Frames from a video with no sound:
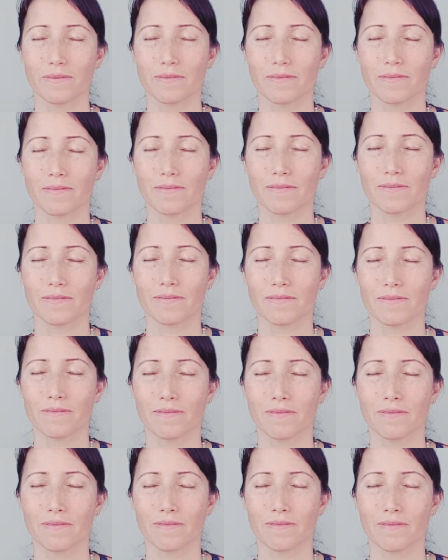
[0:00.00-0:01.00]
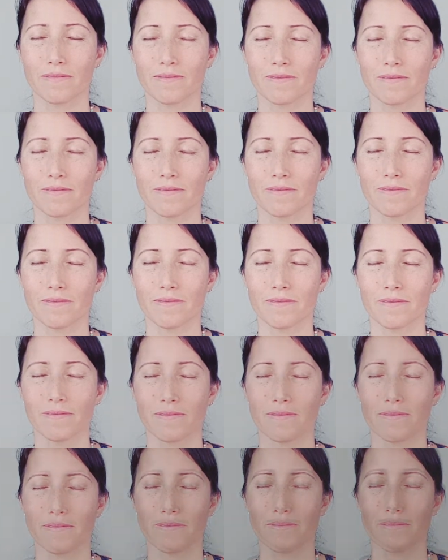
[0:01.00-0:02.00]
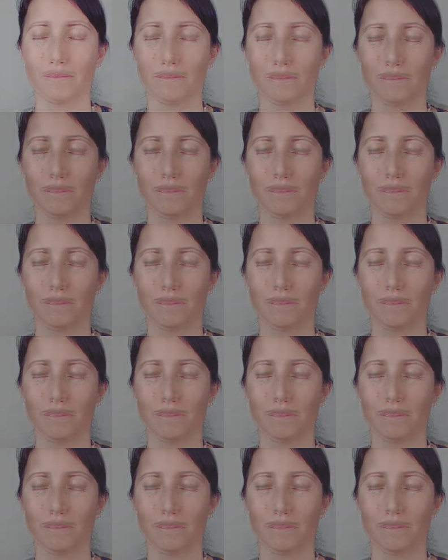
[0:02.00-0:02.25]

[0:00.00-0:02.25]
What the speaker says: (silence)